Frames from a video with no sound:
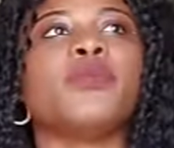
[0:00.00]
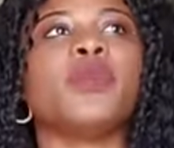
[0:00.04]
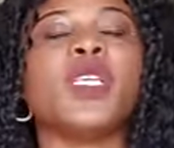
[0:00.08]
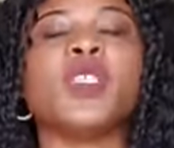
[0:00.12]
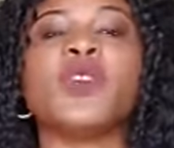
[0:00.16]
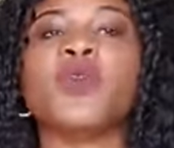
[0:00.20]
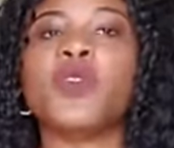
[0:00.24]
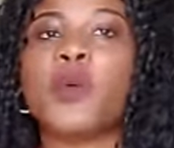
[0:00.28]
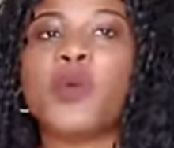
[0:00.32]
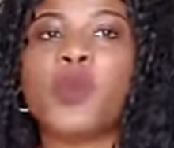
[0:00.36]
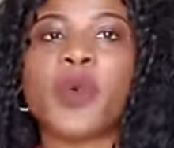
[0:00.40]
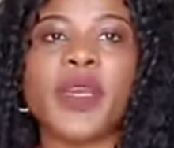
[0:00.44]

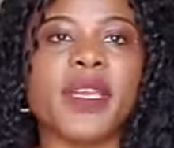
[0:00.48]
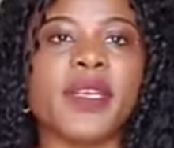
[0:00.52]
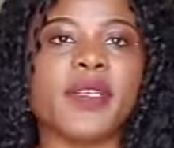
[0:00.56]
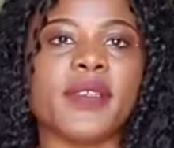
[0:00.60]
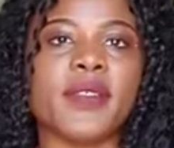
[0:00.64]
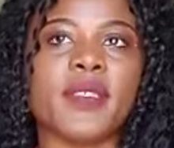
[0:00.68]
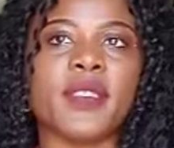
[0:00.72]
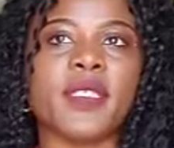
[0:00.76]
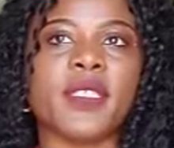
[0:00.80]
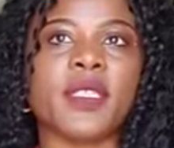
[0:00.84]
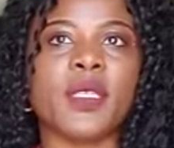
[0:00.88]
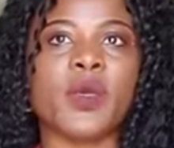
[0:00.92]
it's from
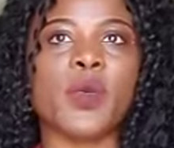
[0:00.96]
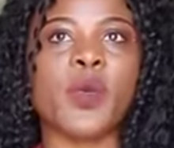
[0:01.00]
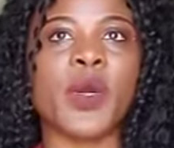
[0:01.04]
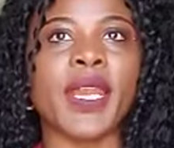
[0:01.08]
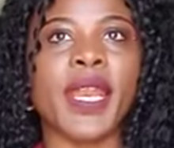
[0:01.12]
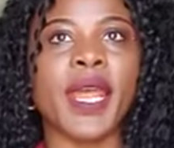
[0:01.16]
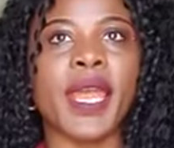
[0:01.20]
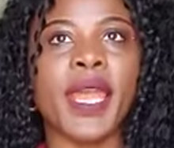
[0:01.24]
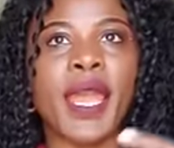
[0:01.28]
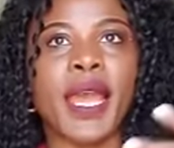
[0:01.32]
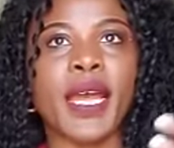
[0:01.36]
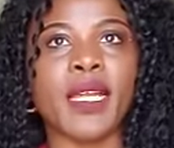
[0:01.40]
Winners.
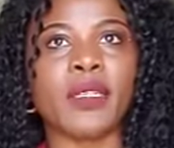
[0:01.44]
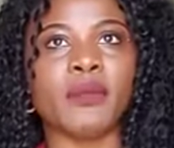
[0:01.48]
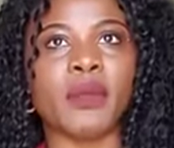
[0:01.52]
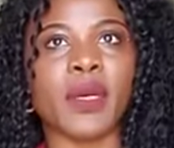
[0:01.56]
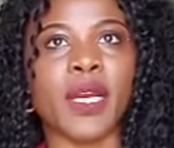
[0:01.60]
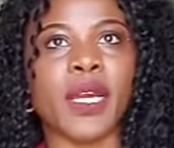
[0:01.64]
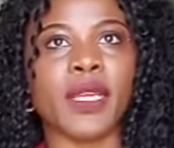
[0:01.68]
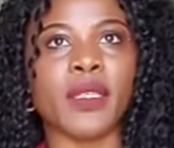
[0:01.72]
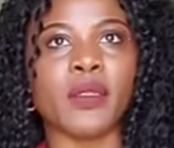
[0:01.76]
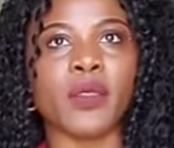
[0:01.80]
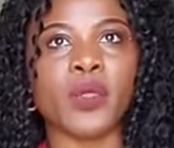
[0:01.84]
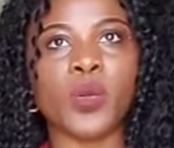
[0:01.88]
When I had
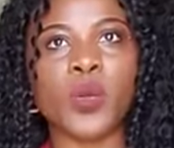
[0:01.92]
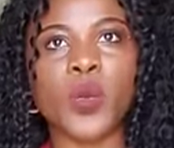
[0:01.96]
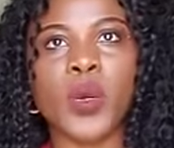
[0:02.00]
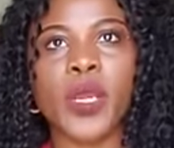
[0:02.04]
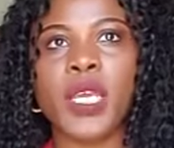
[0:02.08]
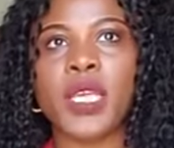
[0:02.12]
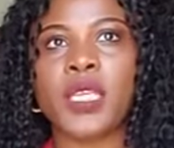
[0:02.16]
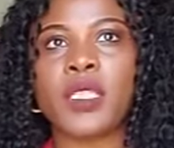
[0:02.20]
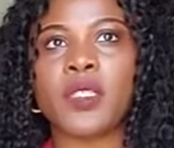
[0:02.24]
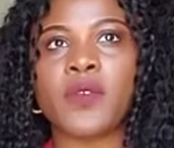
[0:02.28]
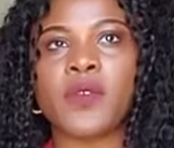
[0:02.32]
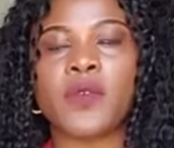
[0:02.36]
my
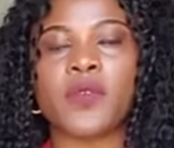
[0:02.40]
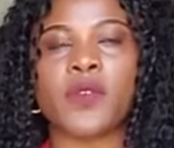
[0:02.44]
twins,